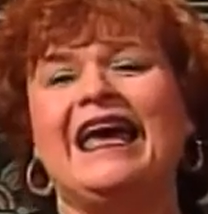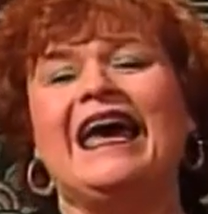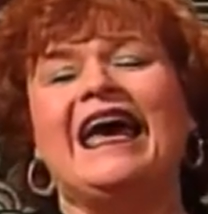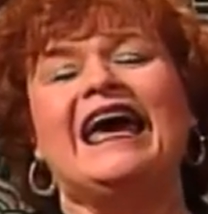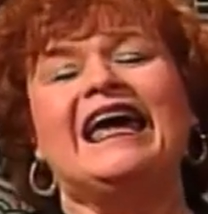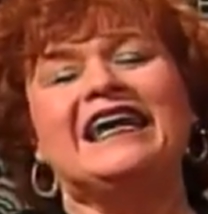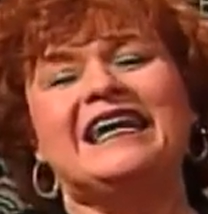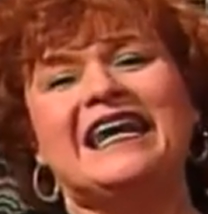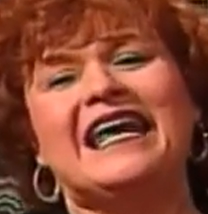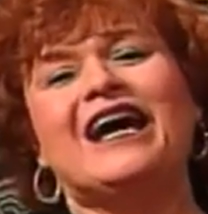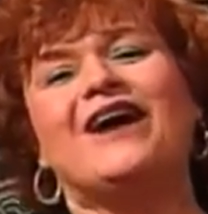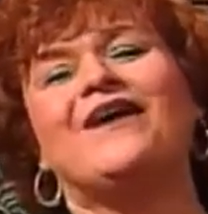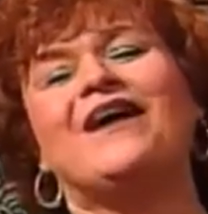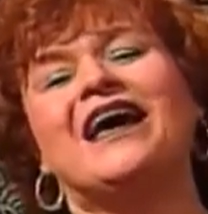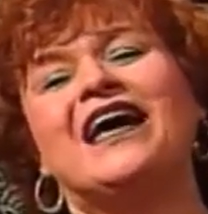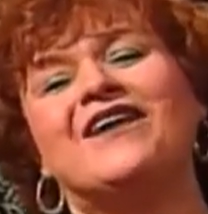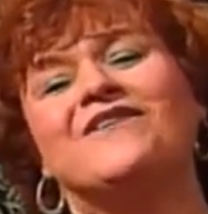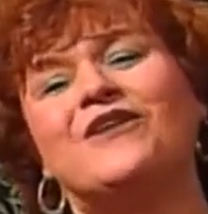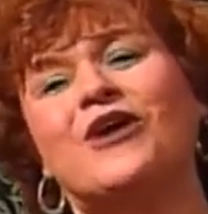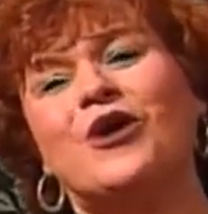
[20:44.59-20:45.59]
And now I
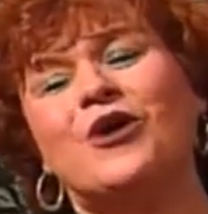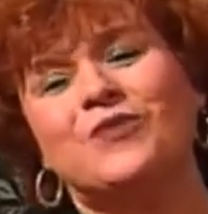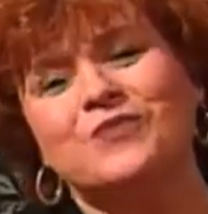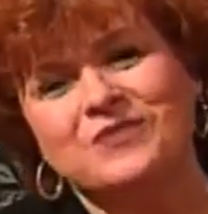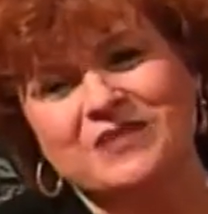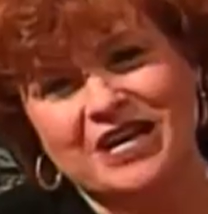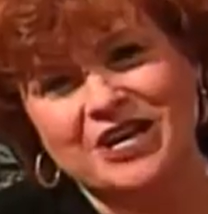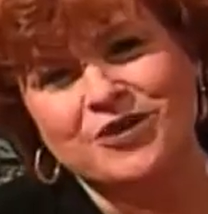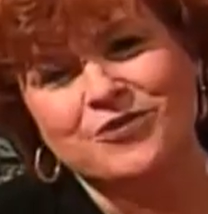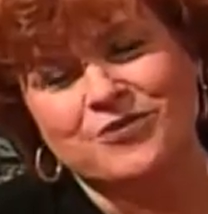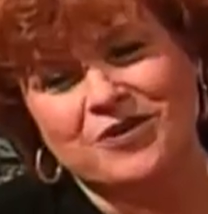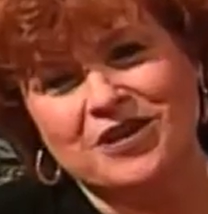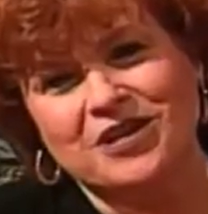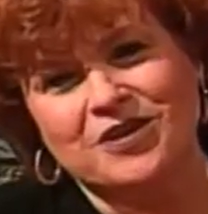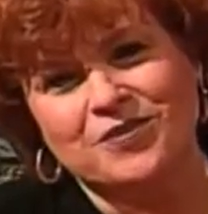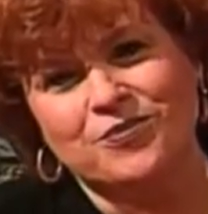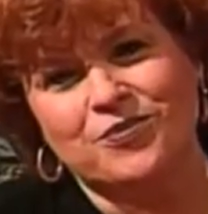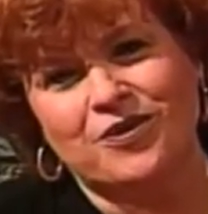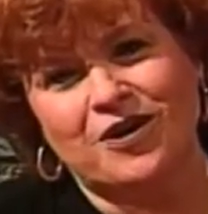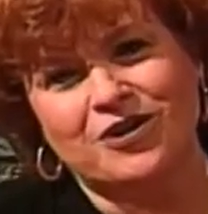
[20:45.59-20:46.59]
have a home
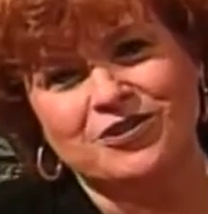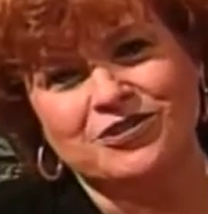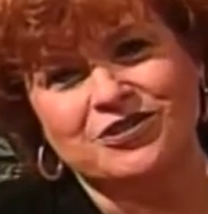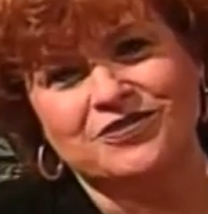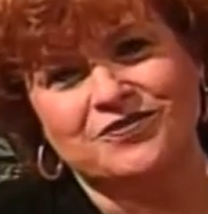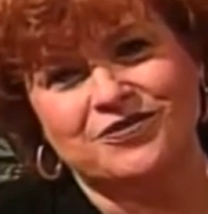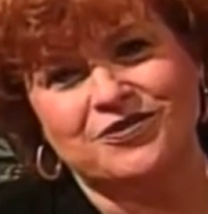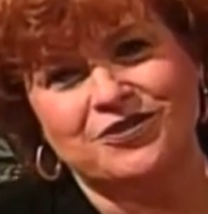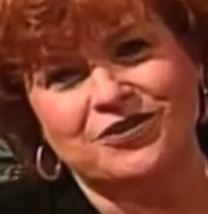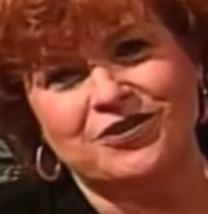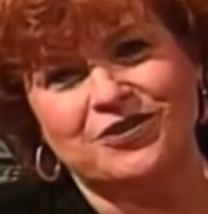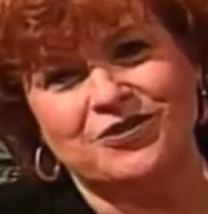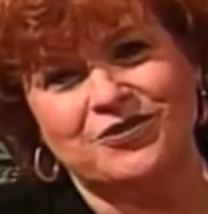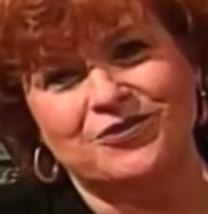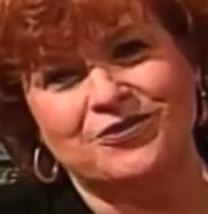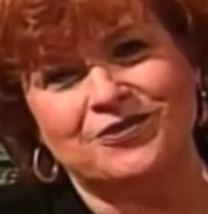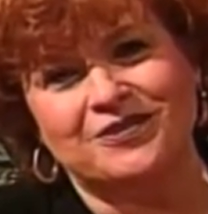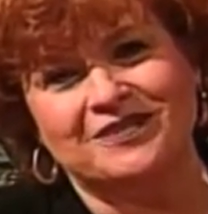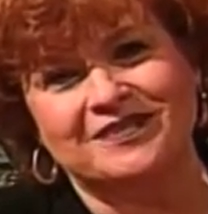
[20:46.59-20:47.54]
decorating project for you.